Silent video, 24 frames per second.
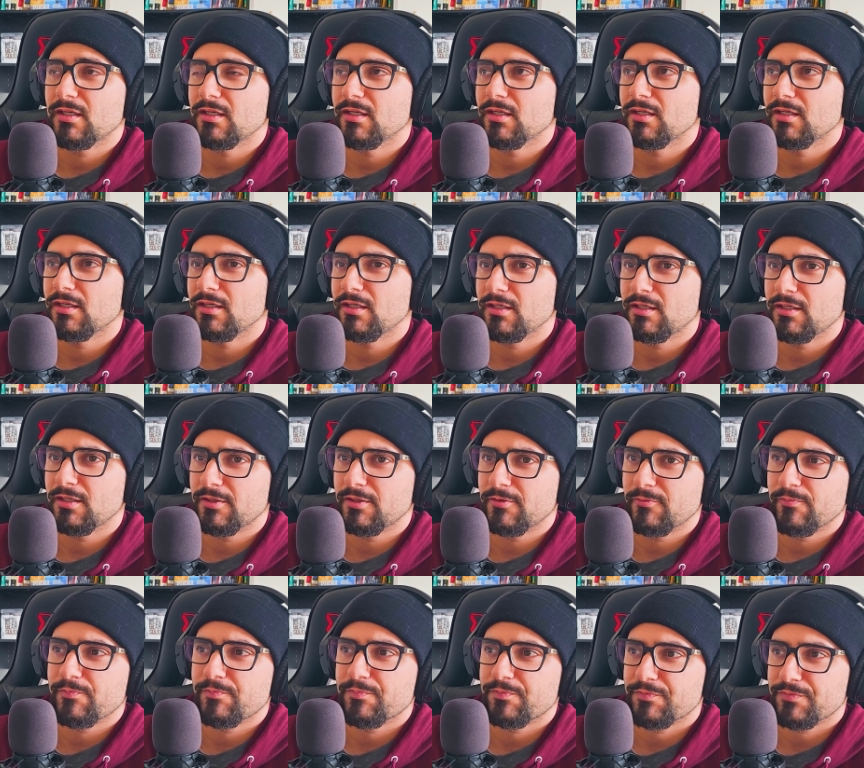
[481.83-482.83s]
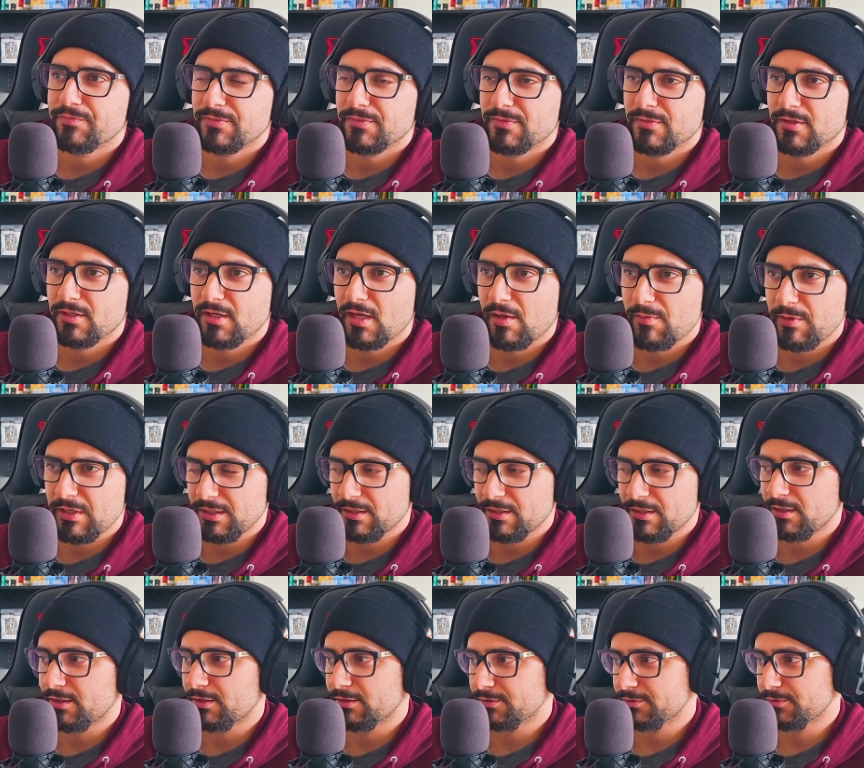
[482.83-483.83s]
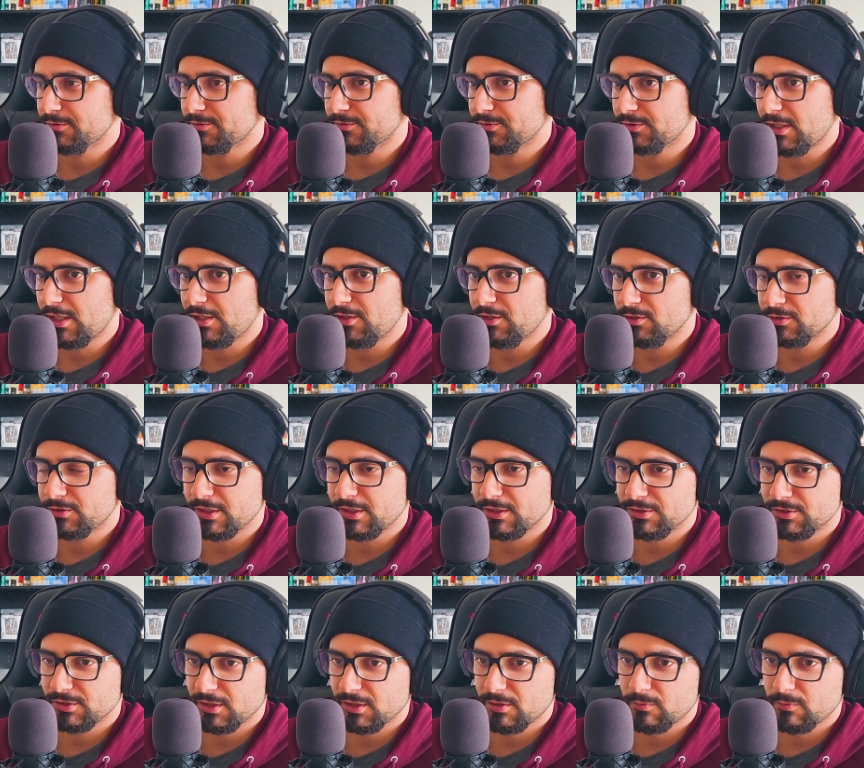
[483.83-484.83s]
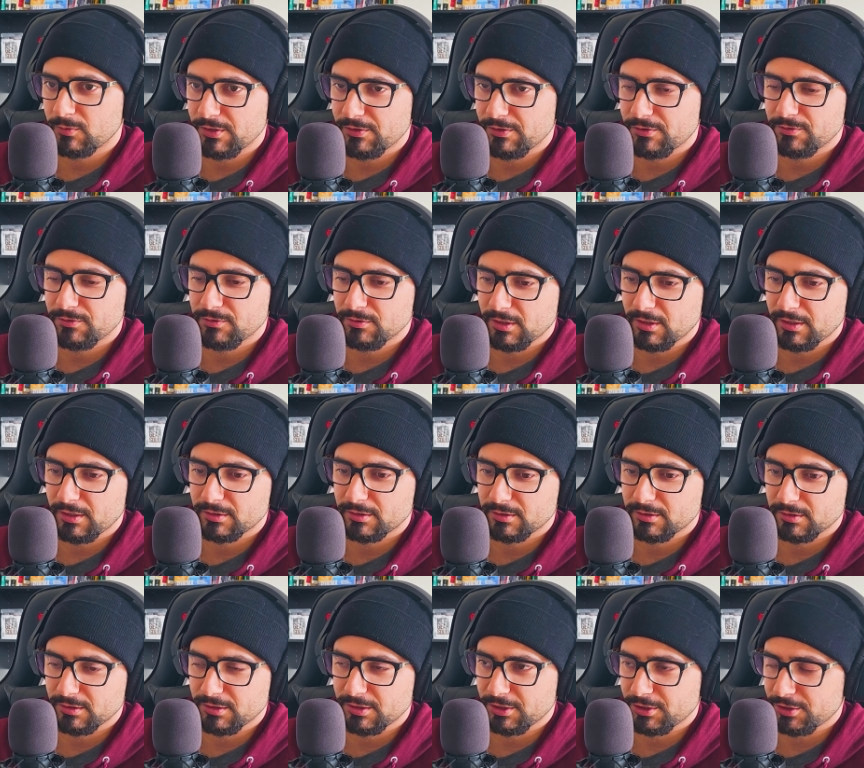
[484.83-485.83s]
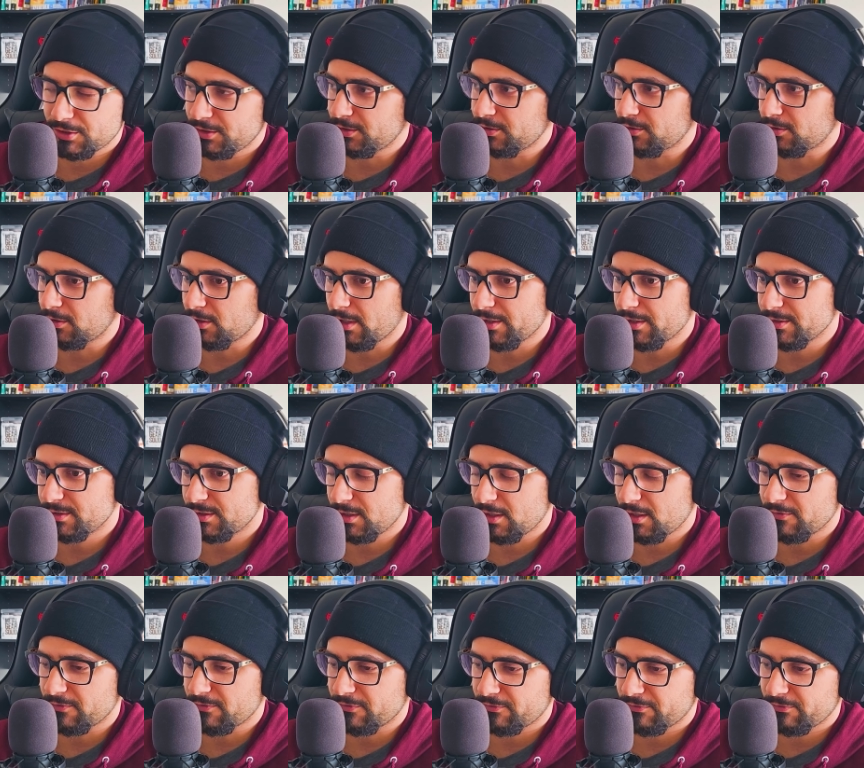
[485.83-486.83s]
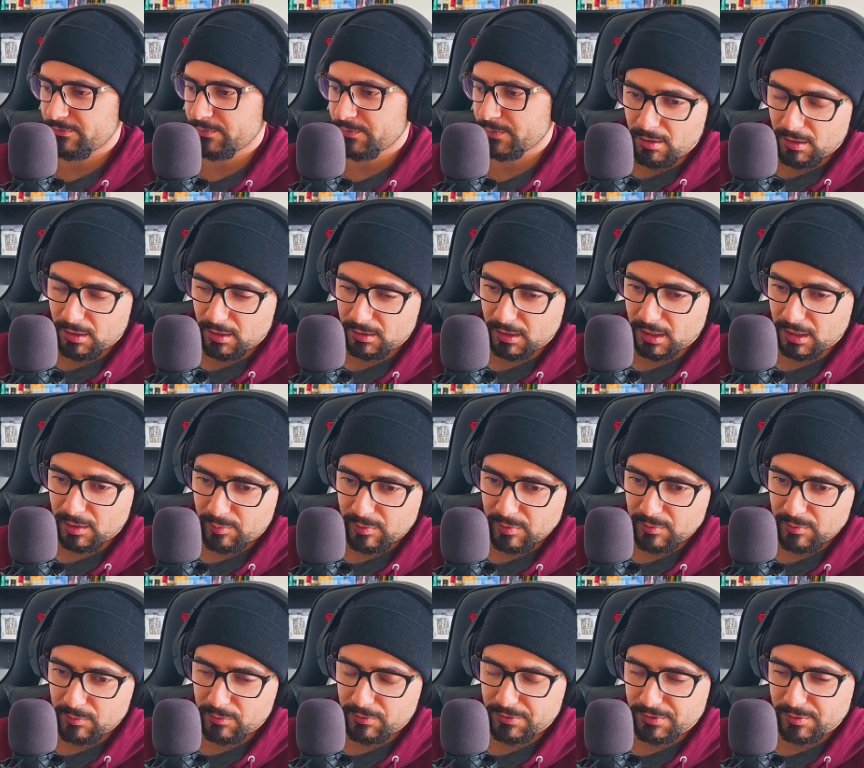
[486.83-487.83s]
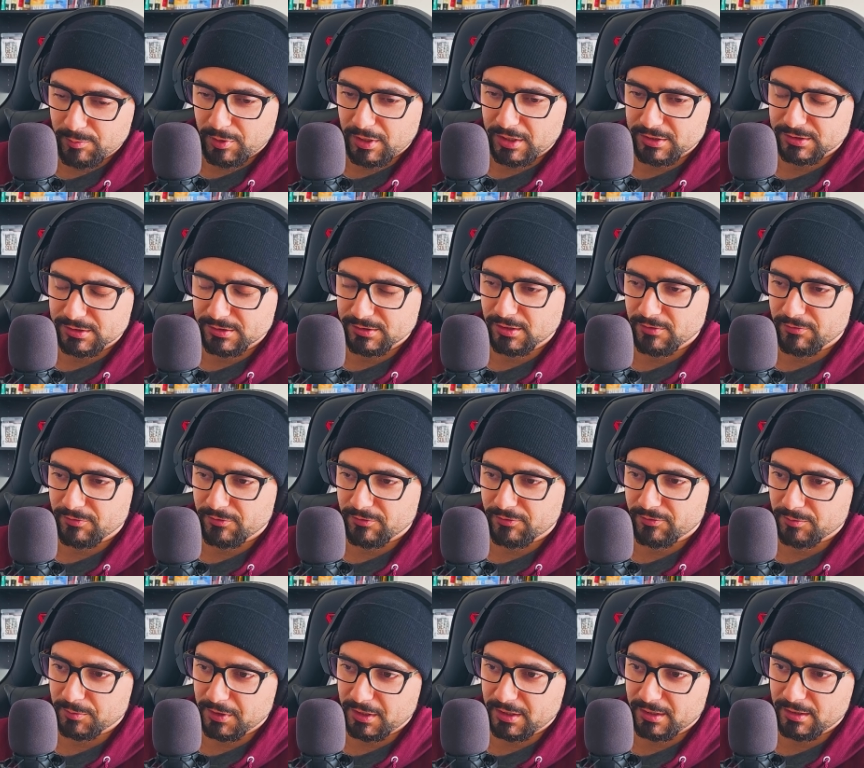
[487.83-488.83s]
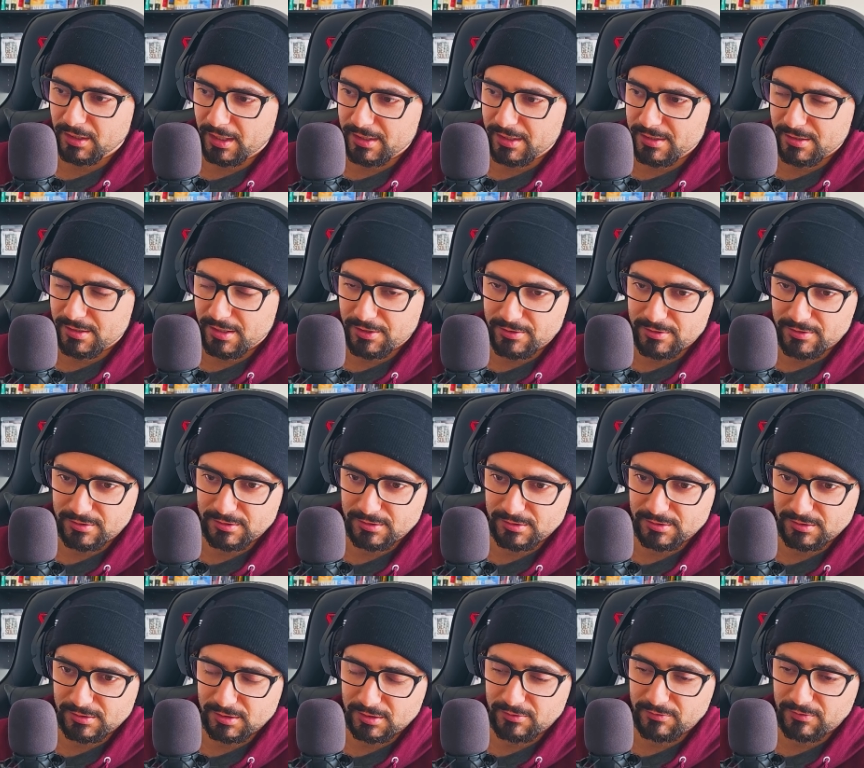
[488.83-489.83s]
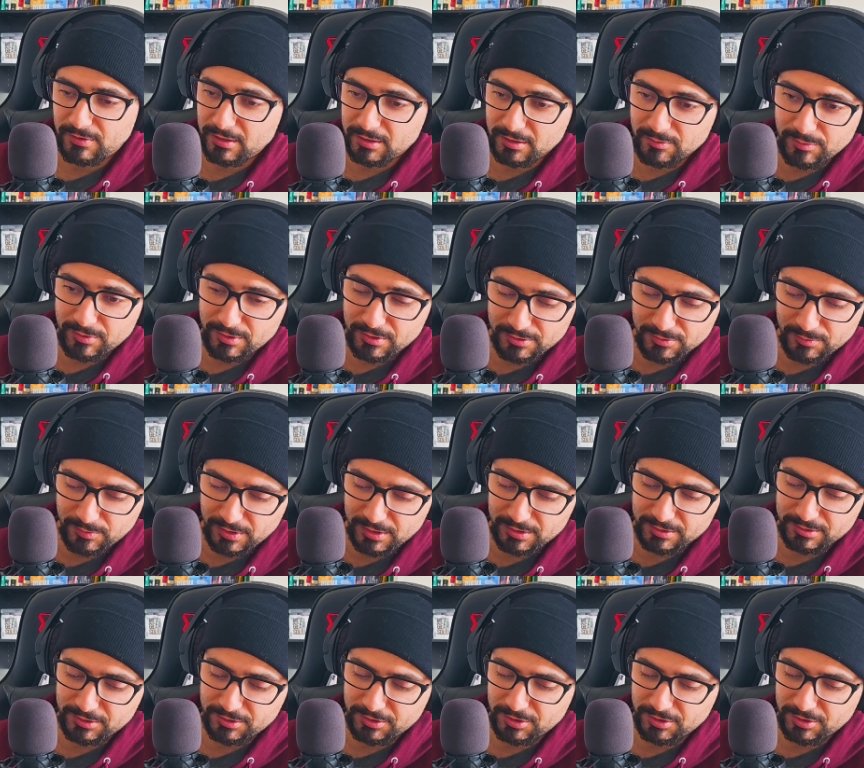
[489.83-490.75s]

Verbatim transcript: Um, I mean, I know Chester went through like addiction and all that stuff. A lot of people with depression suffer from like night terrors and stuff. That could be the sweats.